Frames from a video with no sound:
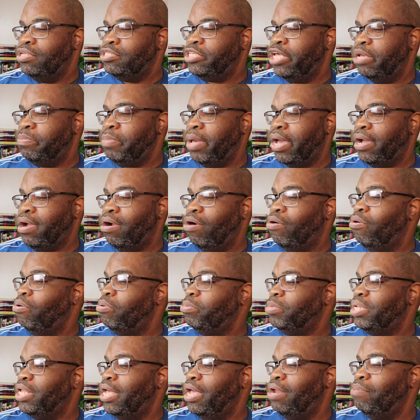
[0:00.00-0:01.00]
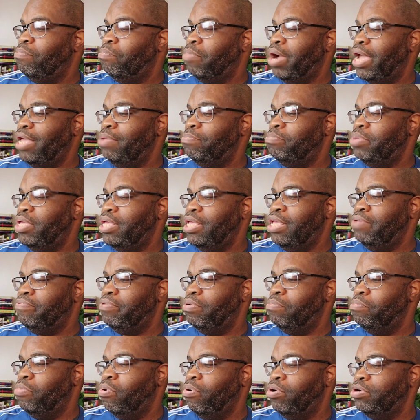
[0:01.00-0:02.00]
Take back our homeland might be
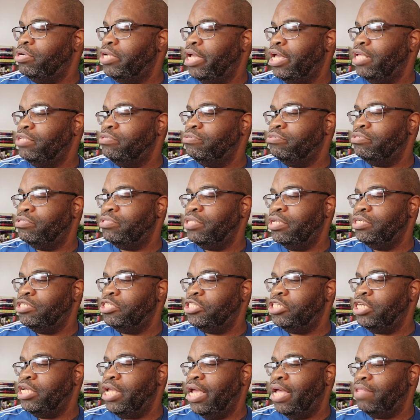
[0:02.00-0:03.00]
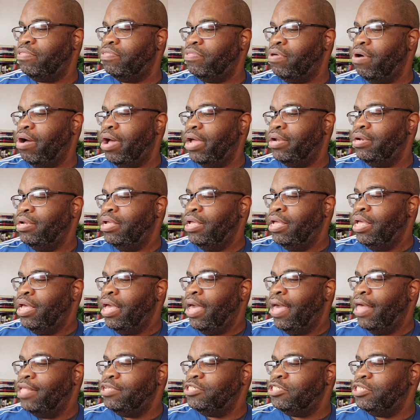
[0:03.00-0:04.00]
even more dangerous than she had thought,
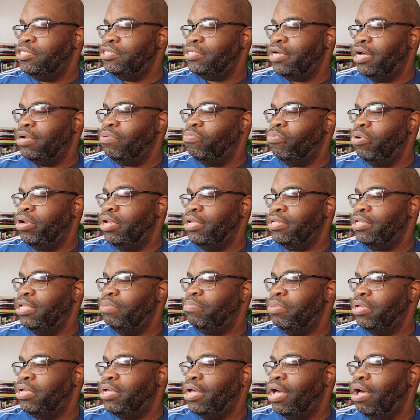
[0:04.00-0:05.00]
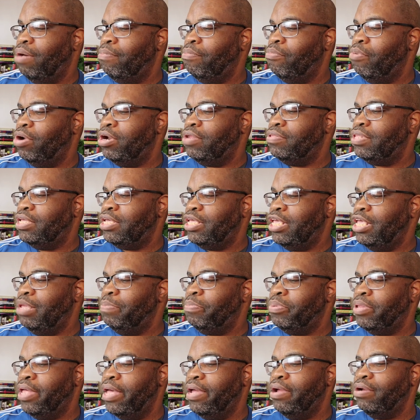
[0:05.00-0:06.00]
and she's unwittingly become one of the key
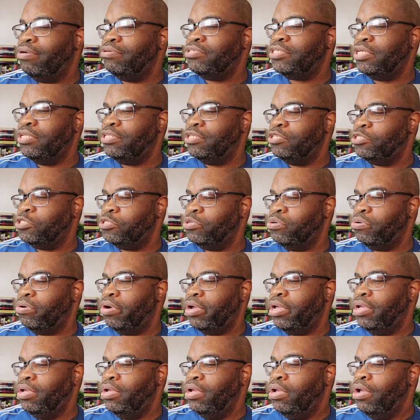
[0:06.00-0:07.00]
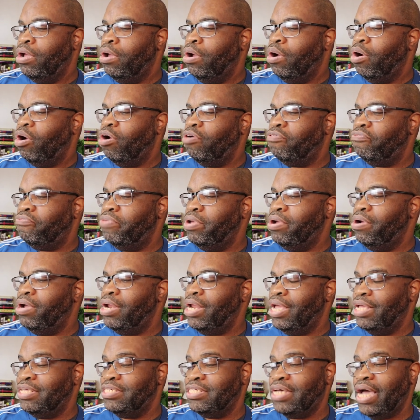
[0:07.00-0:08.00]
players in the story. Her fear and
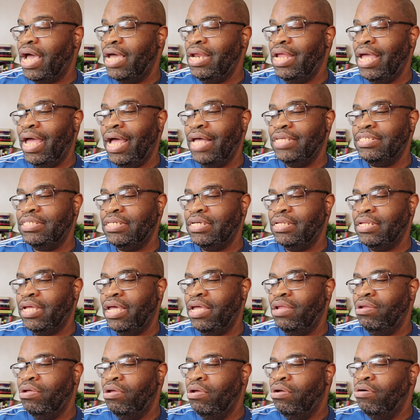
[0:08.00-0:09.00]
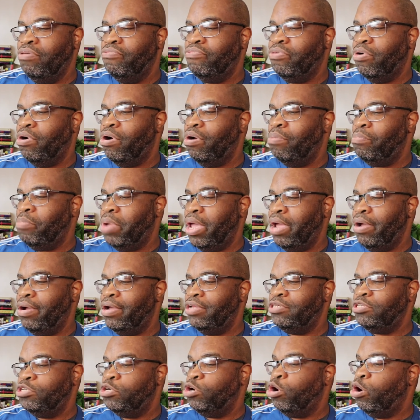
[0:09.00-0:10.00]
anxiety escalate for her
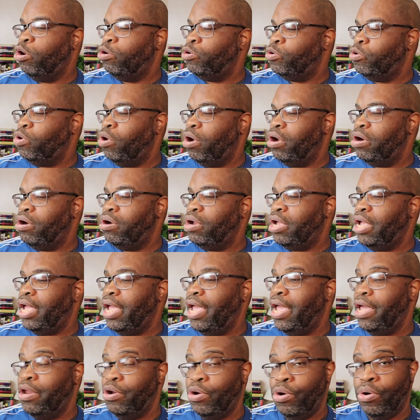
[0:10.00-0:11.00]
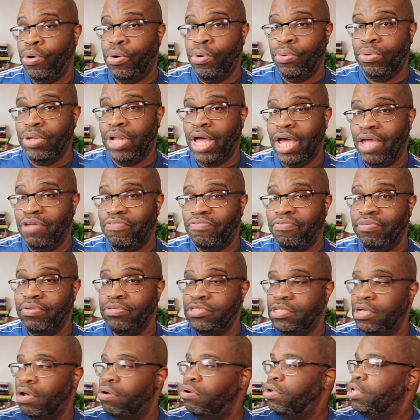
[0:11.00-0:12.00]
marriage, her daughter, and her own life.
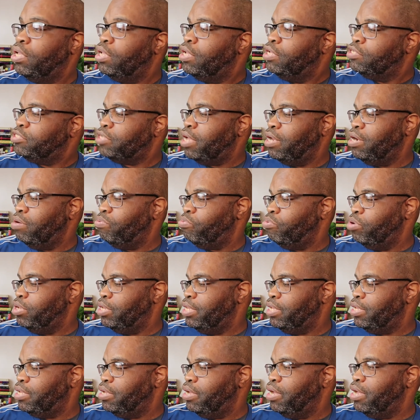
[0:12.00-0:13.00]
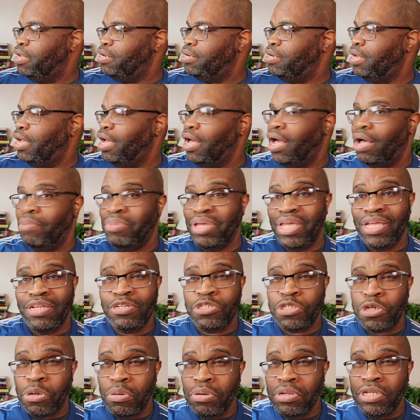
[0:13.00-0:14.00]
So, sounded really good. Um, again,
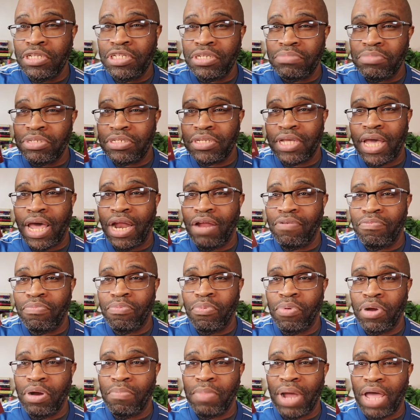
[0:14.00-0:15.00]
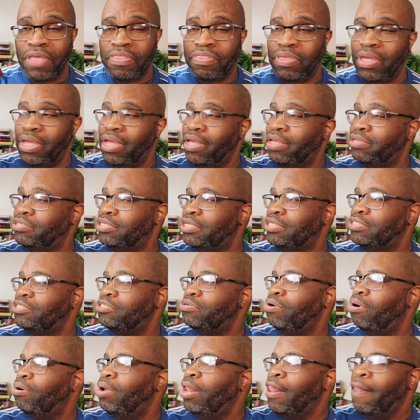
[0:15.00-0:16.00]
journalism is kind of one of my things, and
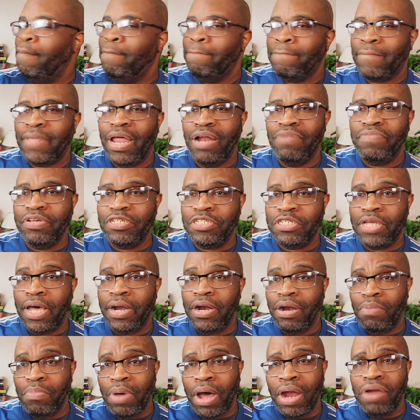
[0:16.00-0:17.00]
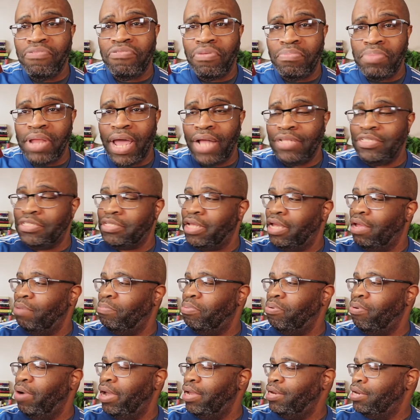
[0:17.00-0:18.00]
so kind of excited about it from that
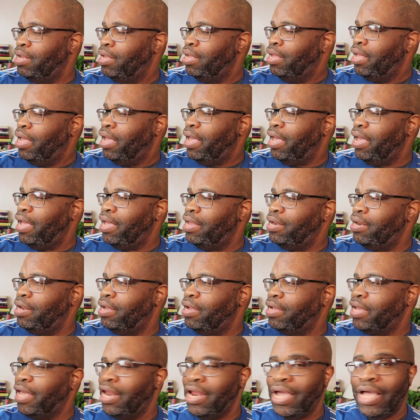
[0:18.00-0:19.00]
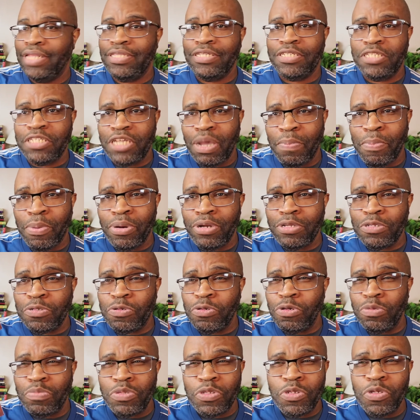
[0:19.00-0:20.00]
standpoint. And uh, kind of got the separatist
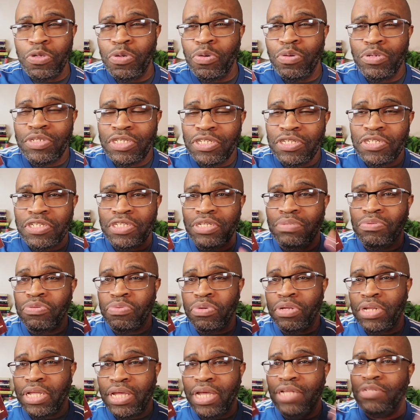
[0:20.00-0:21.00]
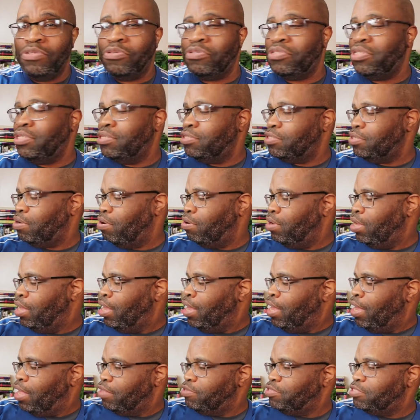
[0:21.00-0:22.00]
group too. It just seemed really interesting. So,
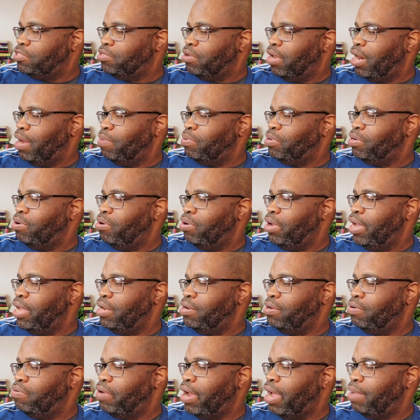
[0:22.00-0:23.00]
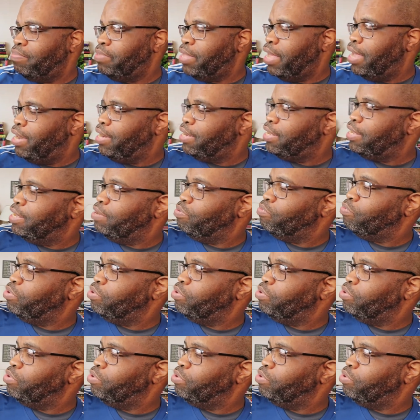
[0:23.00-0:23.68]
I just thought I would go ahead and grab that. Again,